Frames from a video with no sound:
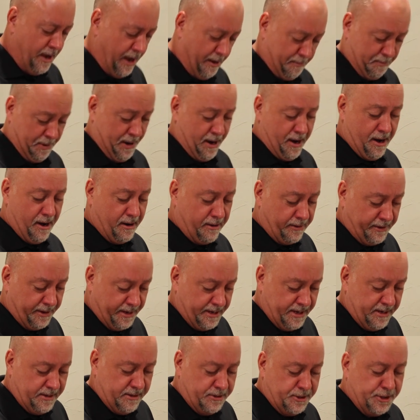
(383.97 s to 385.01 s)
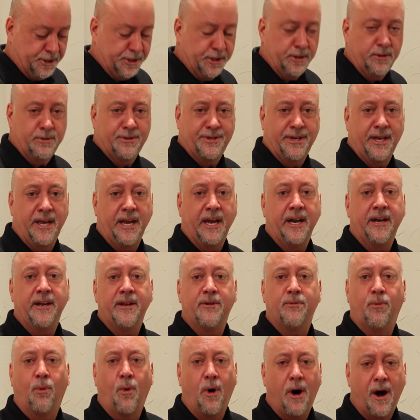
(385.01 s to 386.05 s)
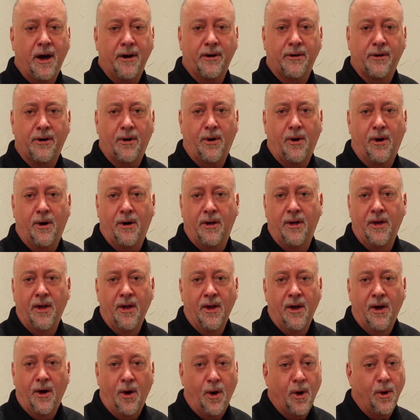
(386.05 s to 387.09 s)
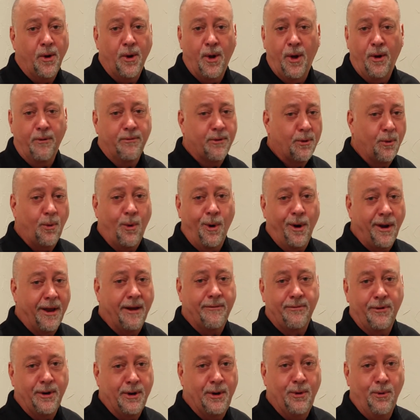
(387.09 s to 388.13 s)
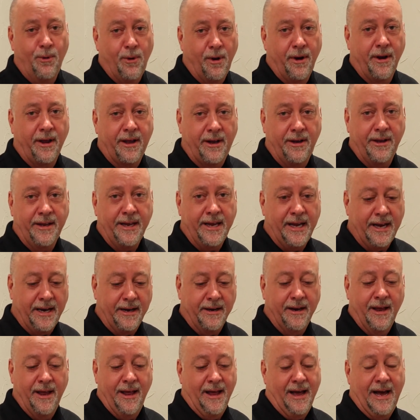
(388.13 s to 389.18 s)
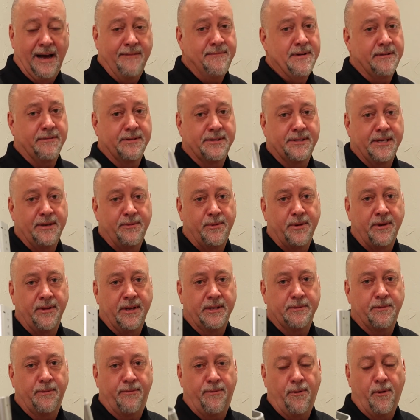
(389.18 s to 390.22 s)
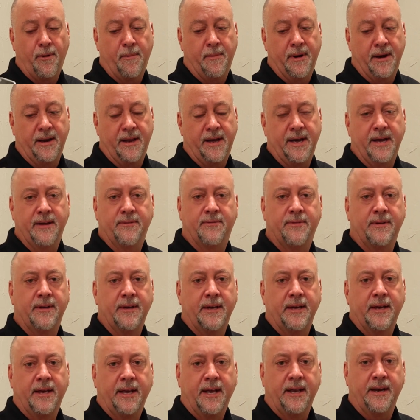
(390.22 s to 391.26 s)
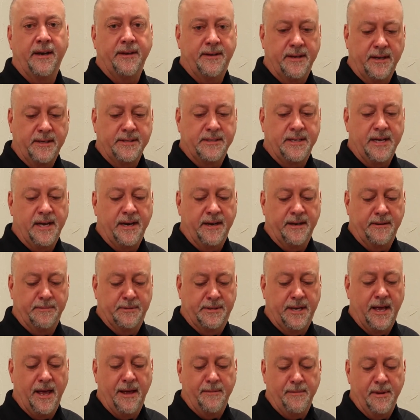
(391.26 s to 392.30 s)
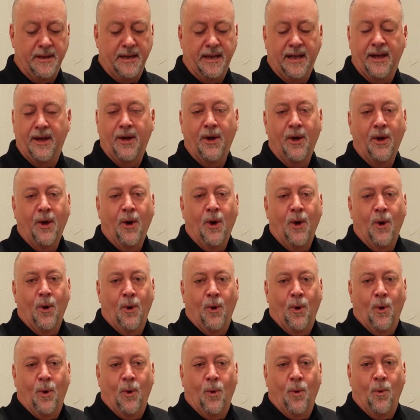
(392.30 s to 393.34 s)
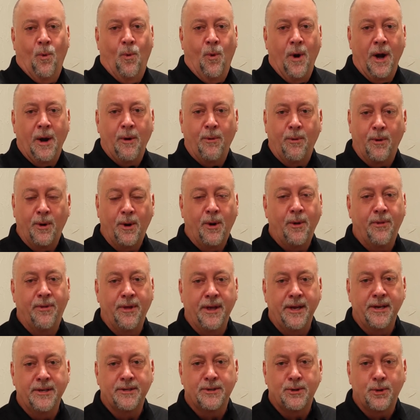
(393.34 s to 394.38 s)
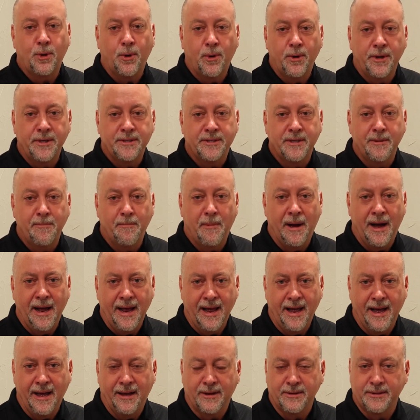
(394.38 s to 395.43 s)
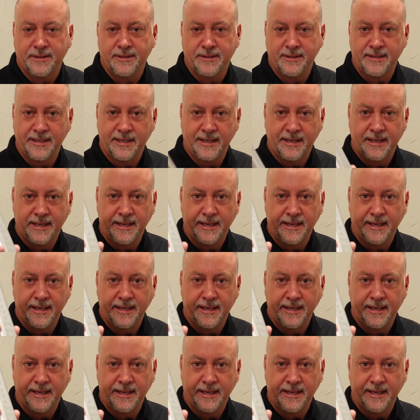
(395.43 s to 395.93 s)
apparently shoots heated water all over whatever you want to clean. I've never seen one of these before in my life. And it does kind of upset me. Where were all these toys in my house?